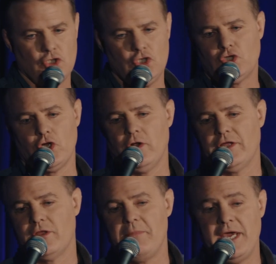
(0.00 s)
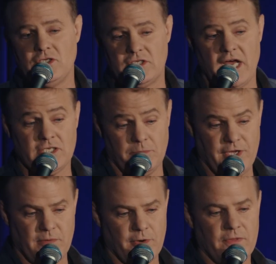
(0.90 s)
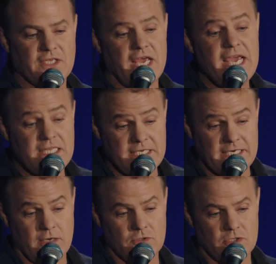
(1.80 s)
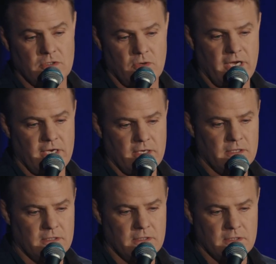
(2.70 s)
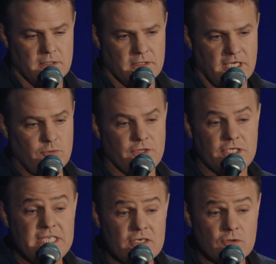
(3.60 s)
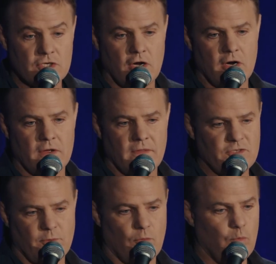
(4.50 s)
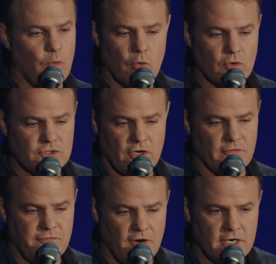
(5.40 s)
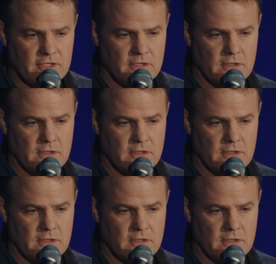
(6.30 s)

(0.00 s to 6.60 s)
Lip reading: just so you know, the main size in peanut butter, that's 18 ounce, okay? That's where the deals are. That's where the wars are fought.